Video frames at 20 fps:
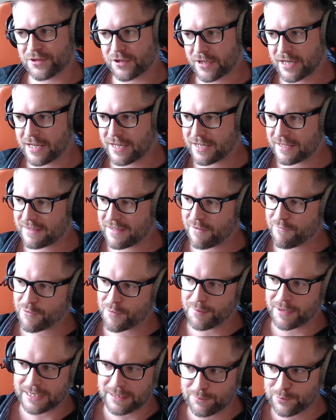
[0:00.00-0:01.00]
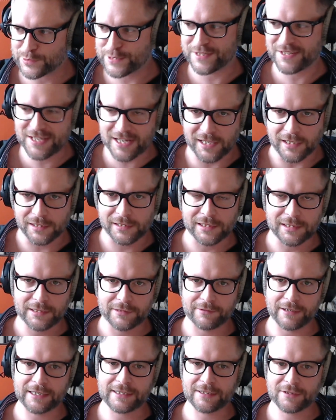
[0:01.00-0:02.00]
Okay, that's everybody, but still,
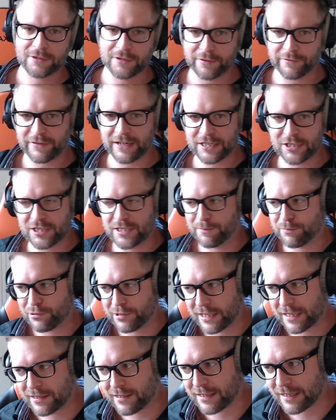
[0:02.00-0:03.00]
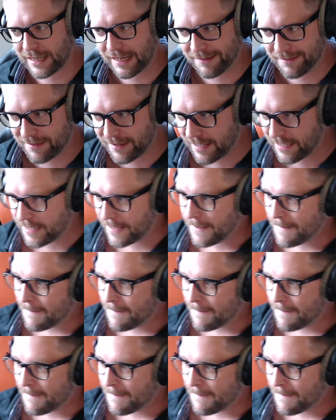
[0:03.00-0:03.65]
right? You could have actually protected against that.